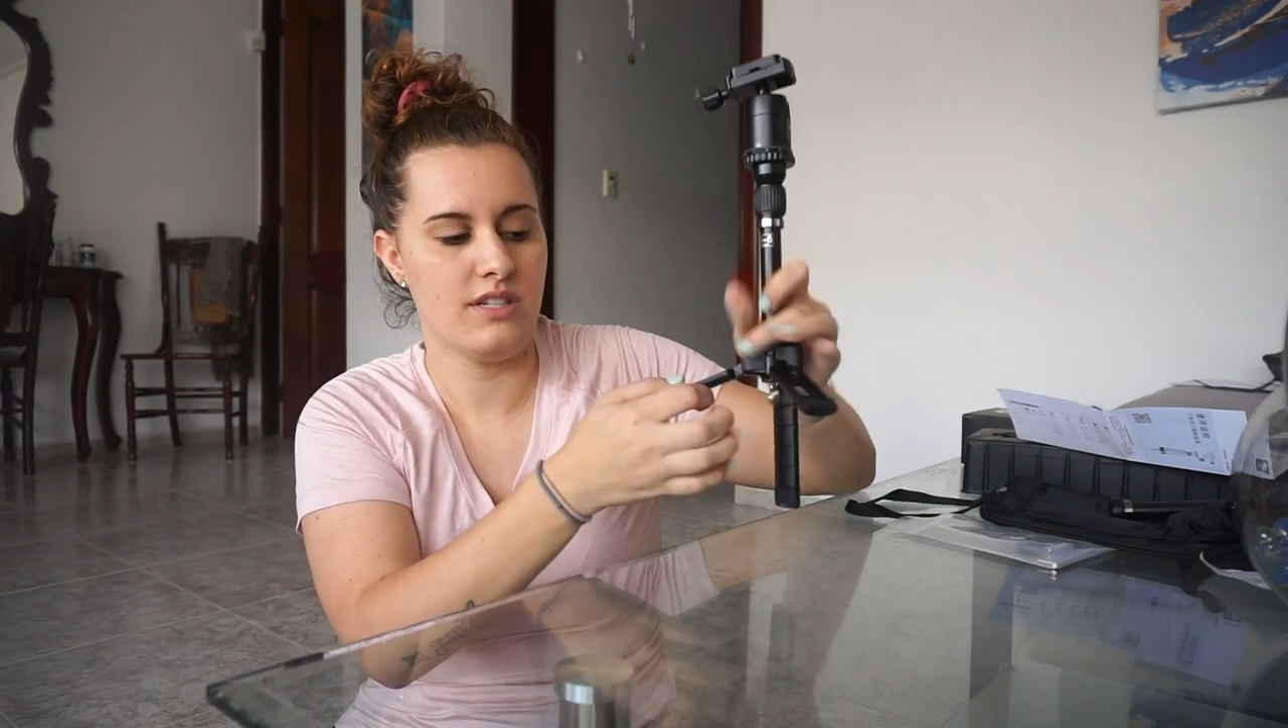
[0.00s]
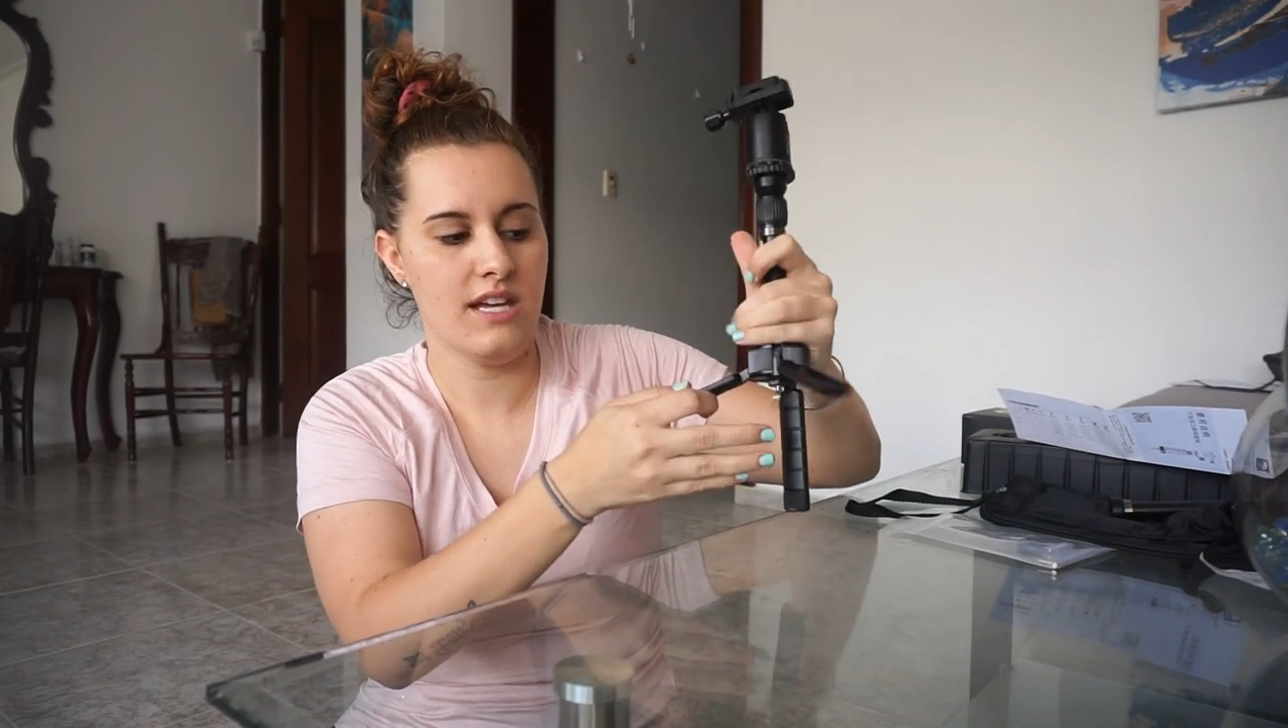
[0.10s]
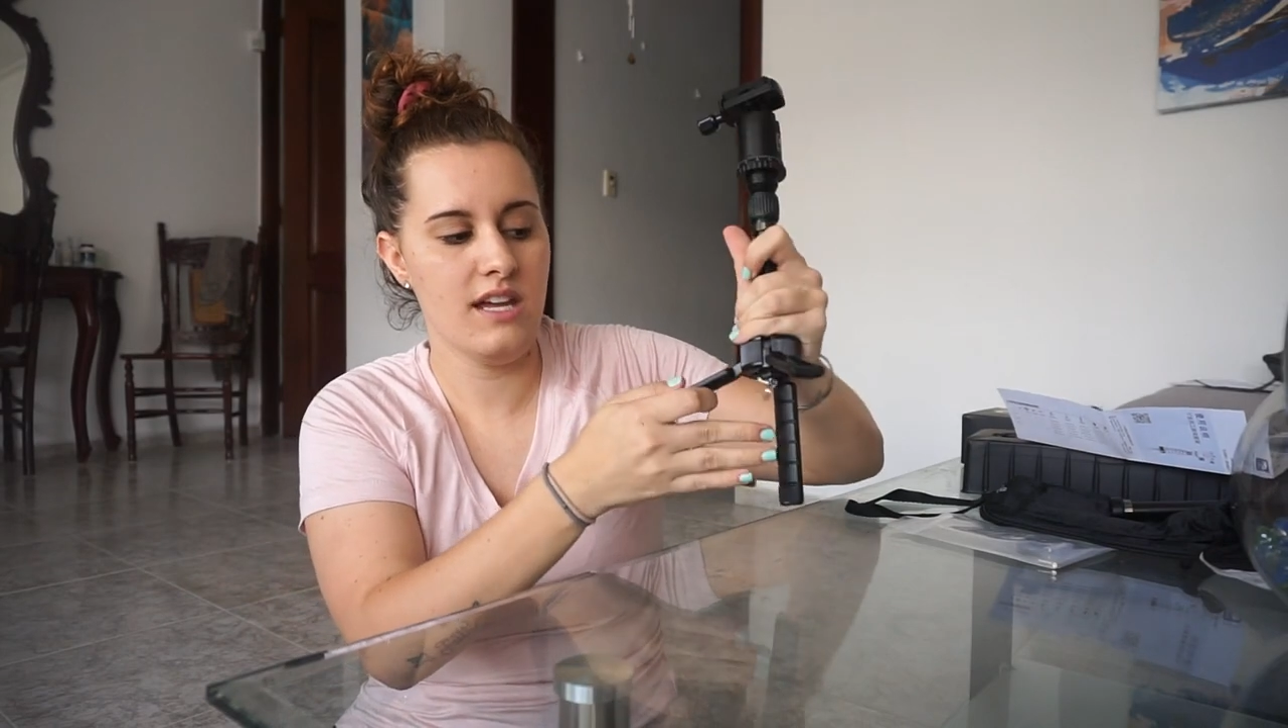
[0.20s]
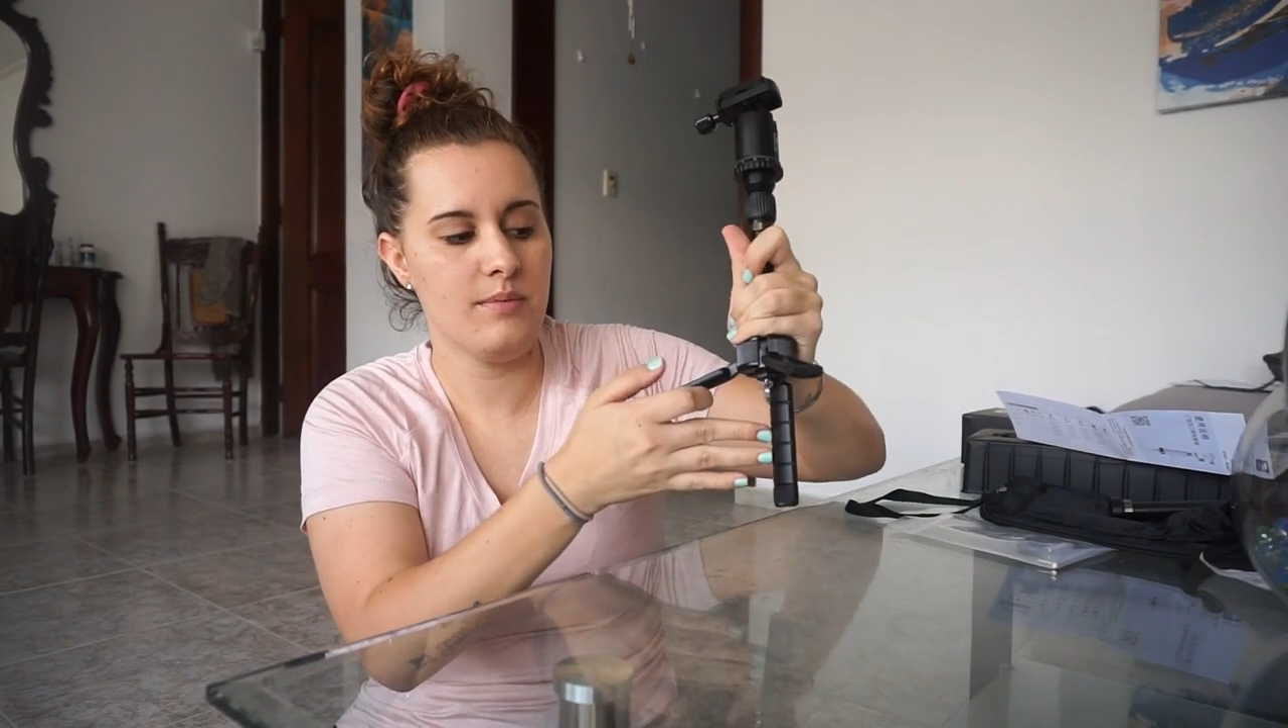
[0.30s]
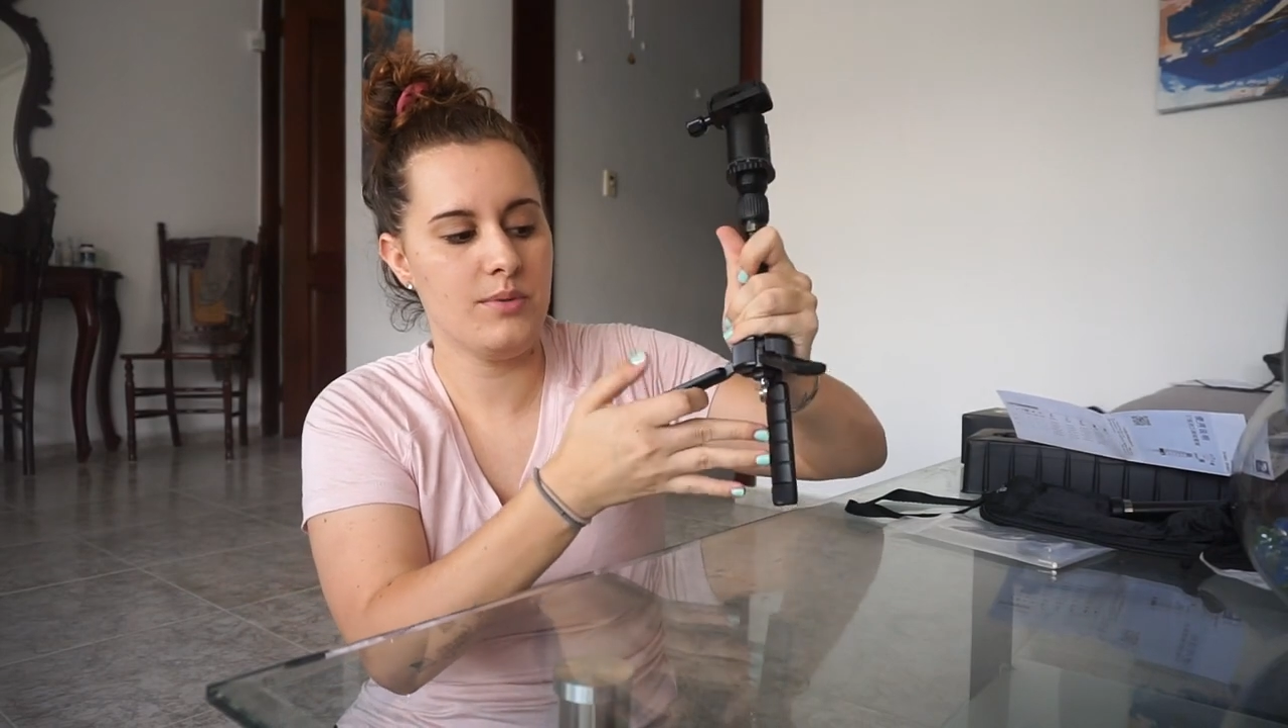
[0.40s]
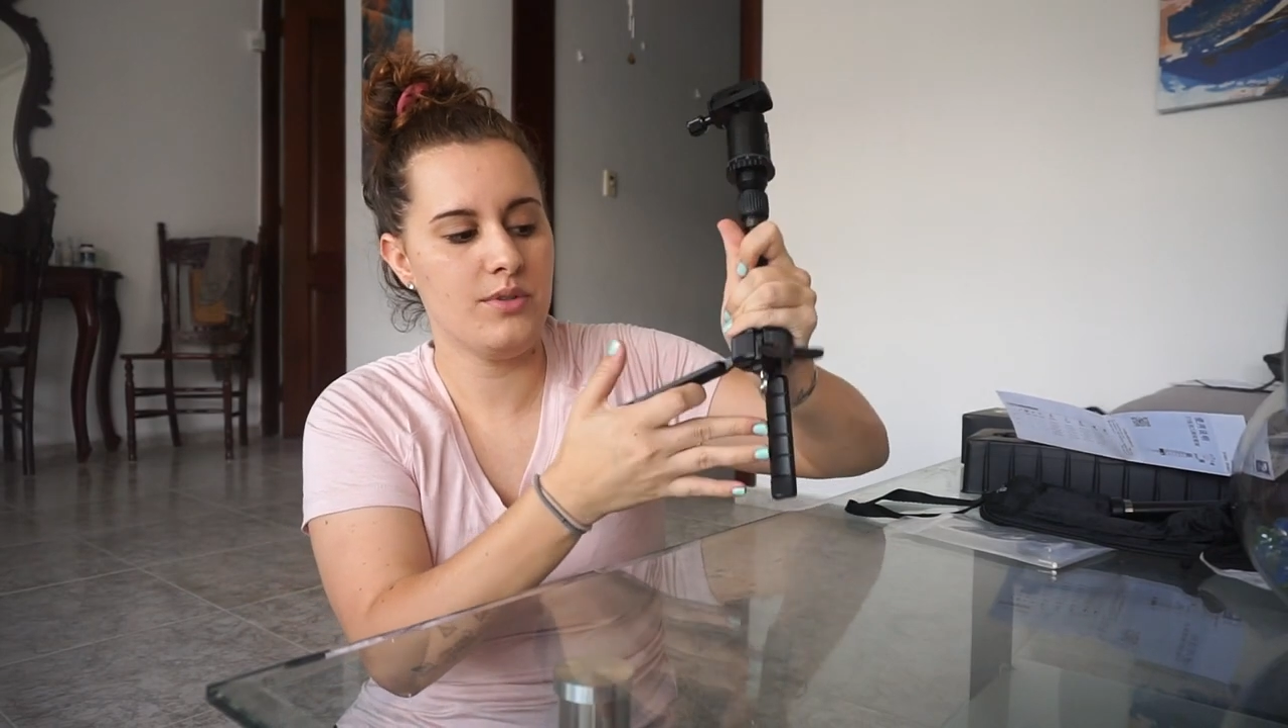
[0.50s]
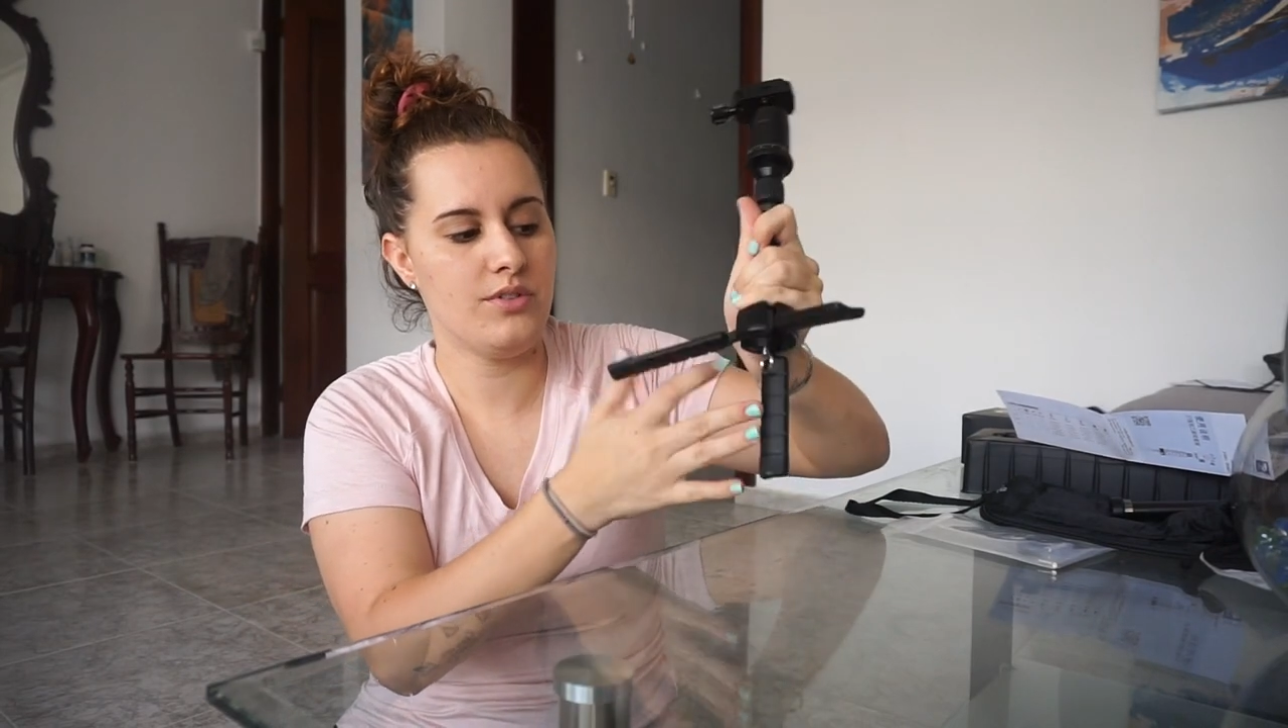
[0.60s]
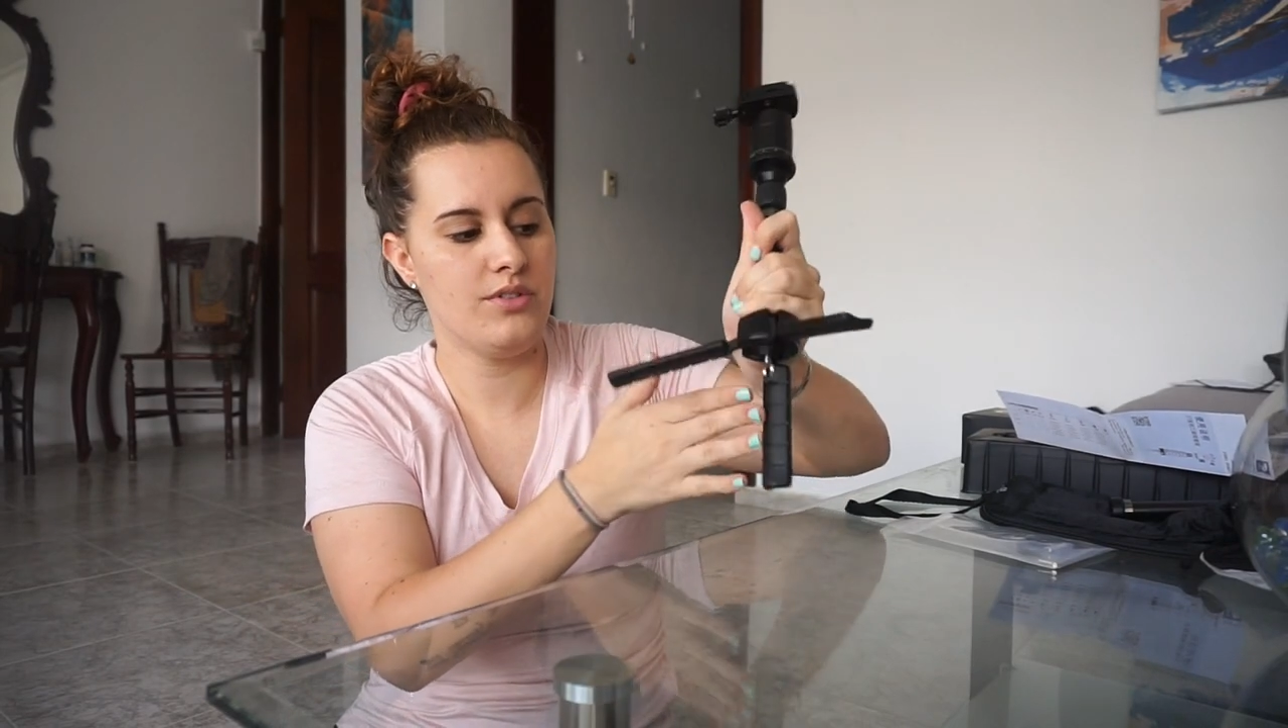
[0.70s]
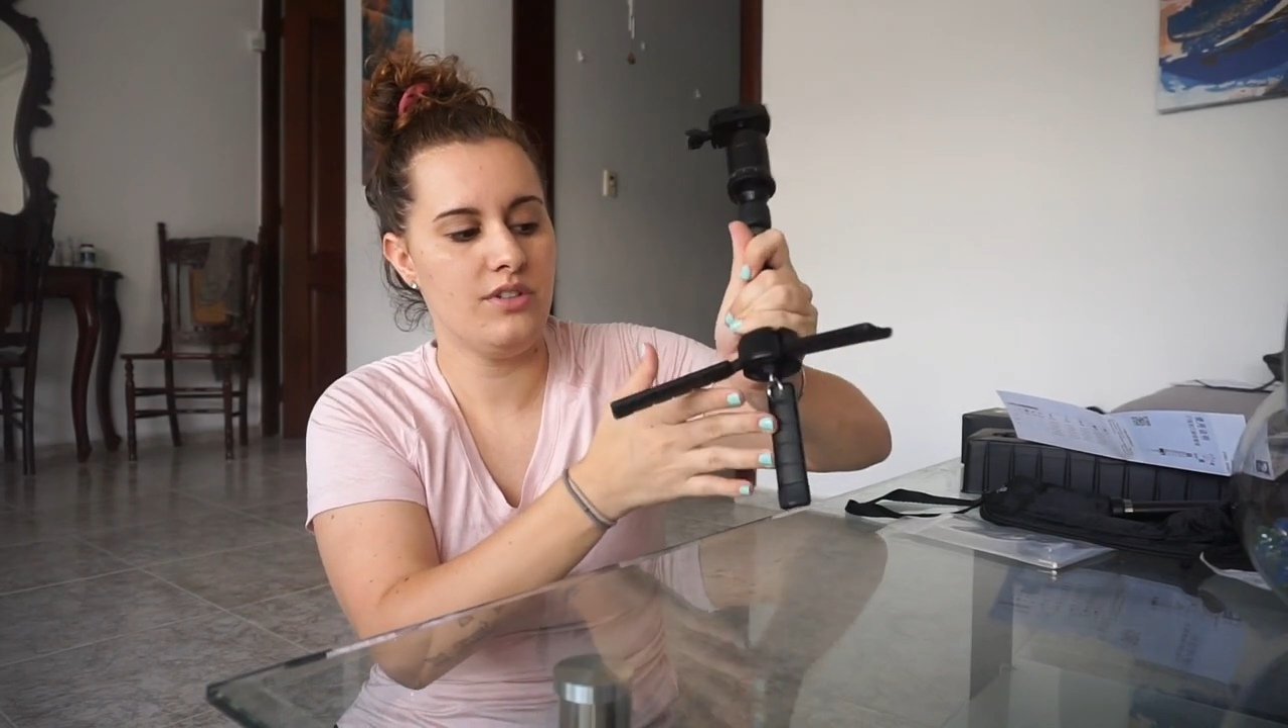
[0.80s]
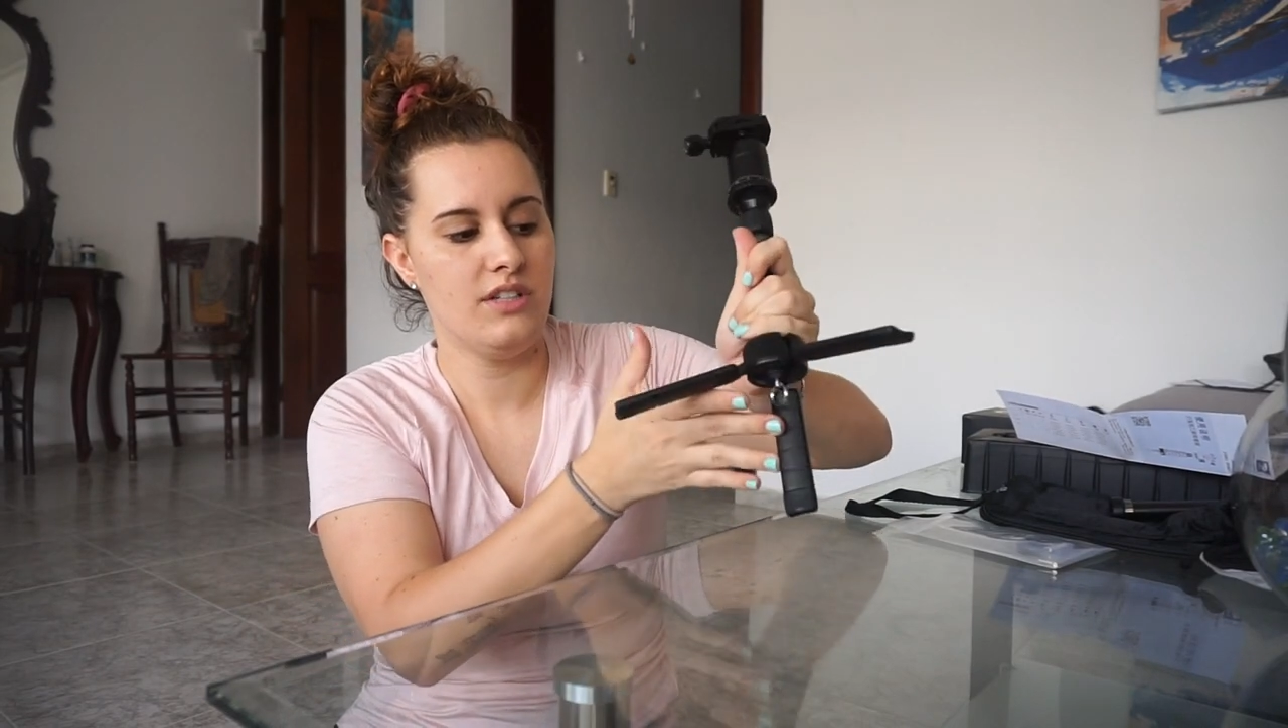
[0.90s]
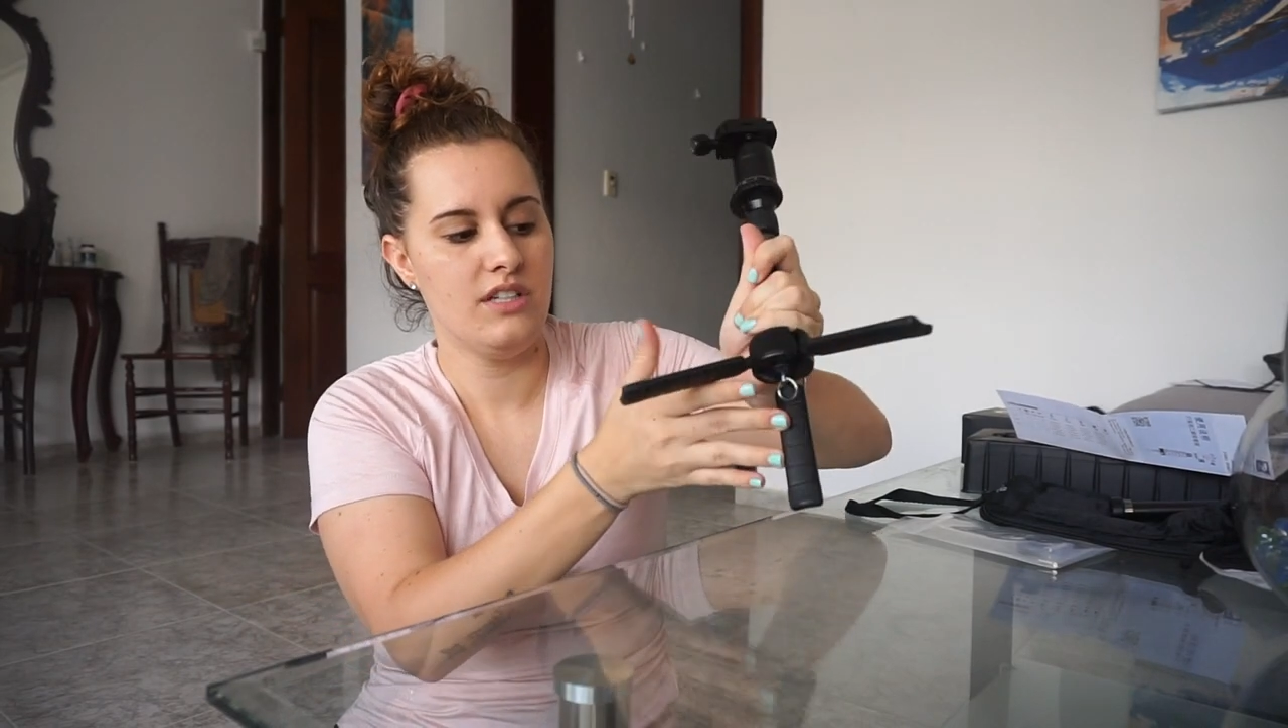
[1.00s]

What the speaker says: table,